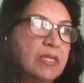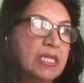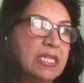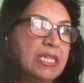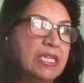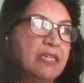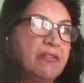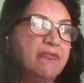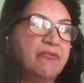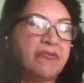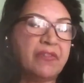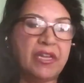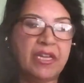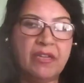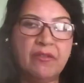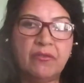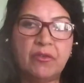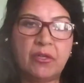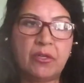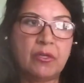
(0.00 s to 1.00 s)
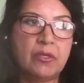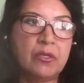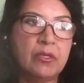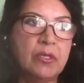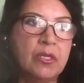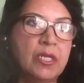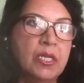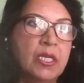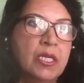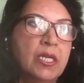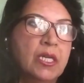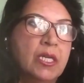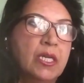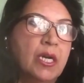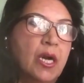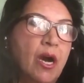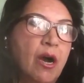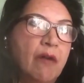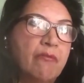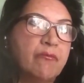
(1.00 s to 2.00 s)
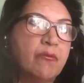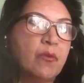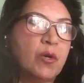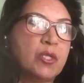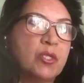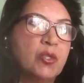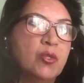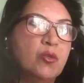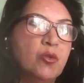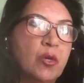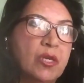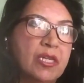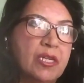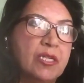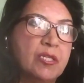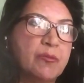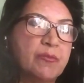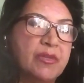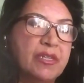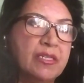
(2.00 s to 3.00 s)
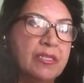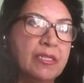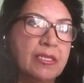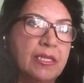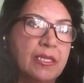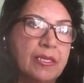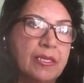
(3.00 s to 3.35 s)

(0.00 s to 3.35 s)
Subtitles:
in favor of what you are expressing,